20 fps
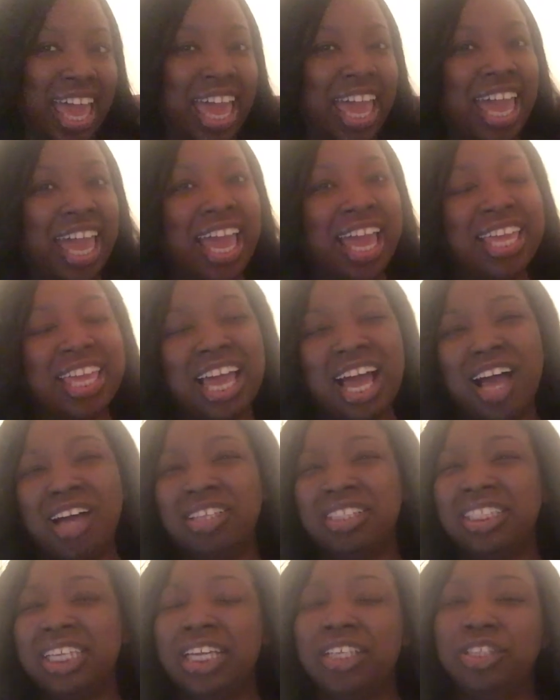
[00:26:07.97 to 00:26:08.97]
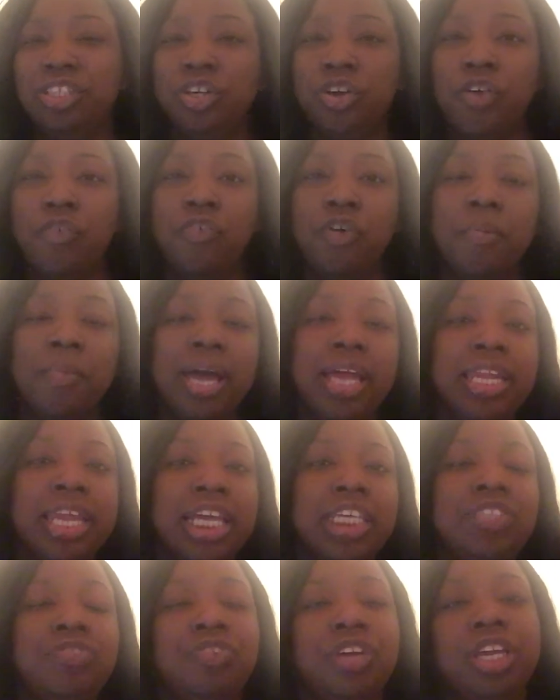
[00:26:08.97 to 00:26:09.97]
And y'all, stay tuned for my
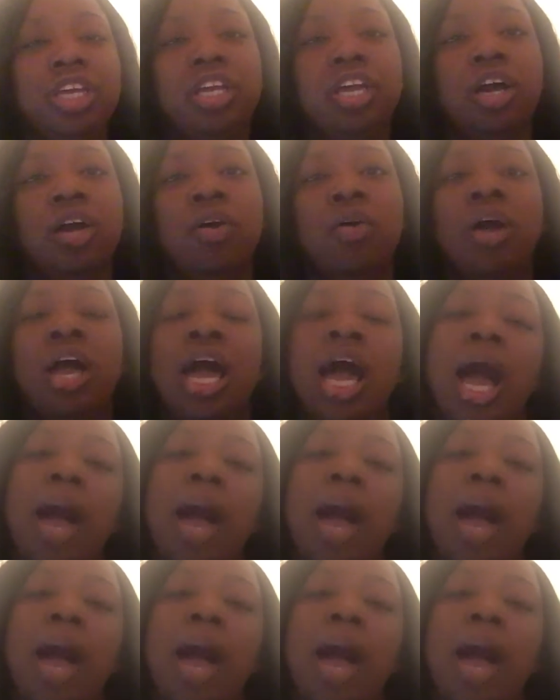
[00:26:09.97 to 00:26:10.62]
next video.